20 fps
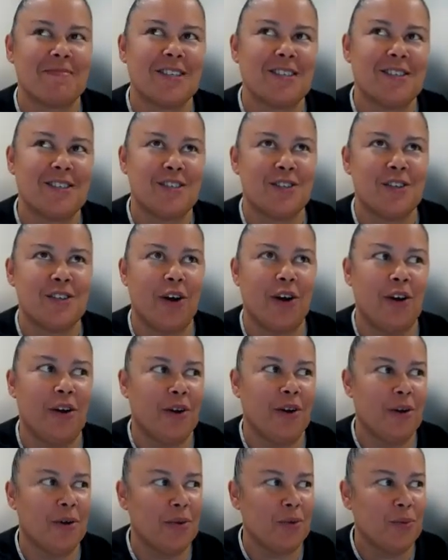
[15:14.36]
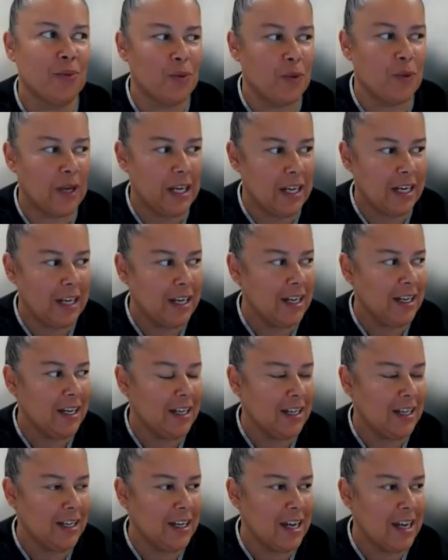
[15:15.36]
So
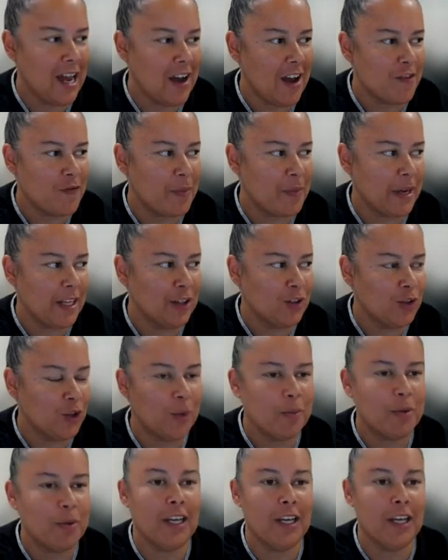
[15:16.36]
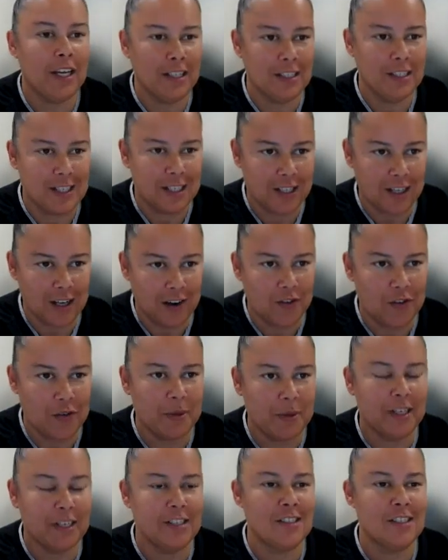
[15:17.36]
we have been lobbying to
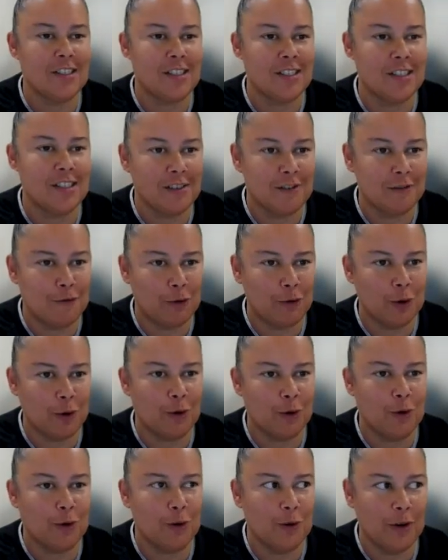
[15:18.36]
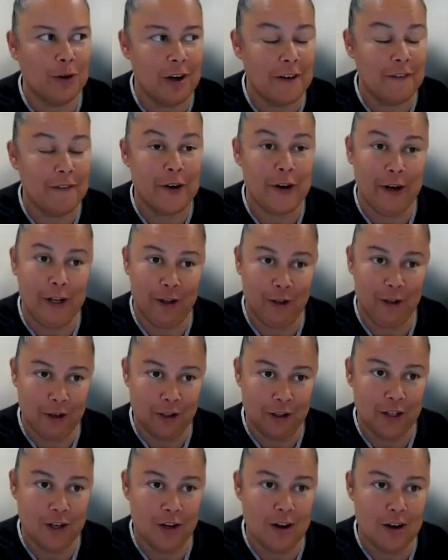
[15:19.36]
government for a very
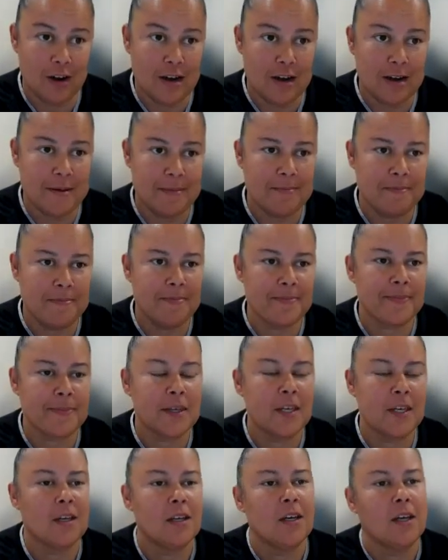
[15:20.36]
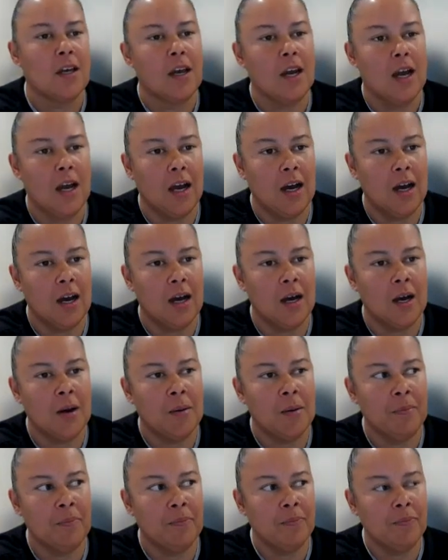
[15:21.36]
long time
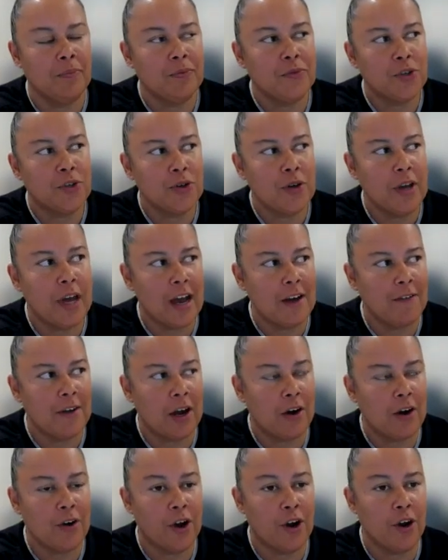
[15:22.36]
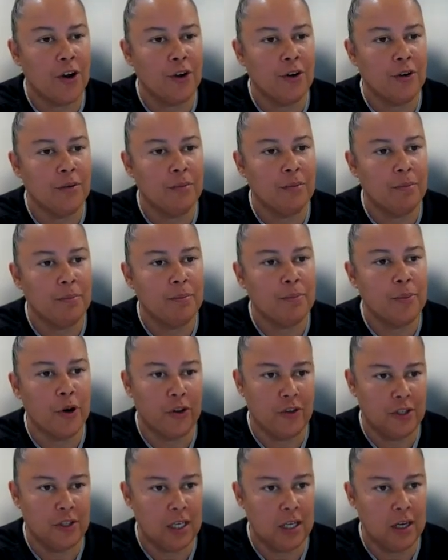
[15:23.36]
to have our own
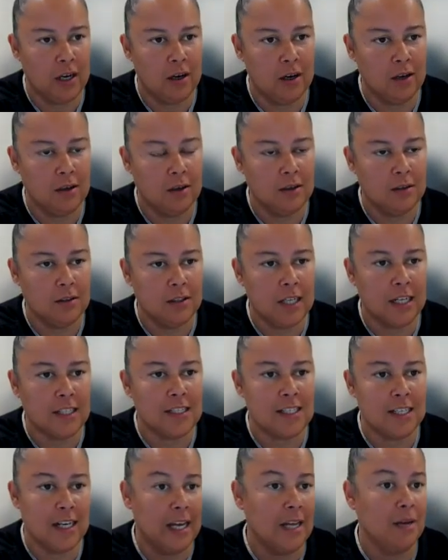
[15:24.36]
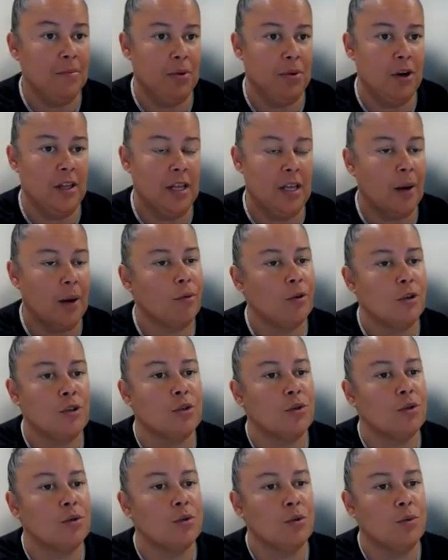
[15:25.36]
birth centre that's led by the
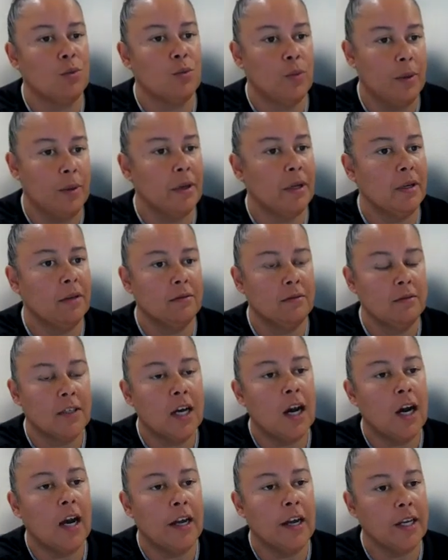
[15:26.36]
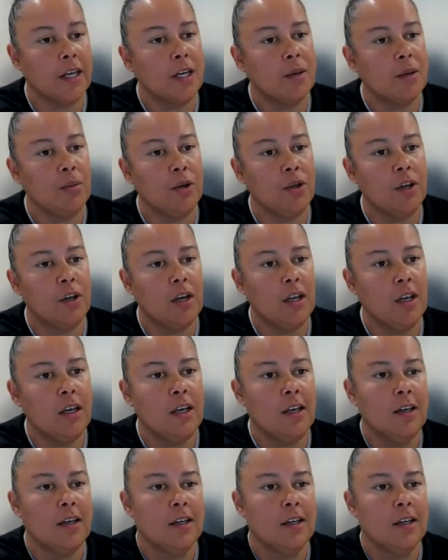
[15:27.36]
Aboriginal women in community.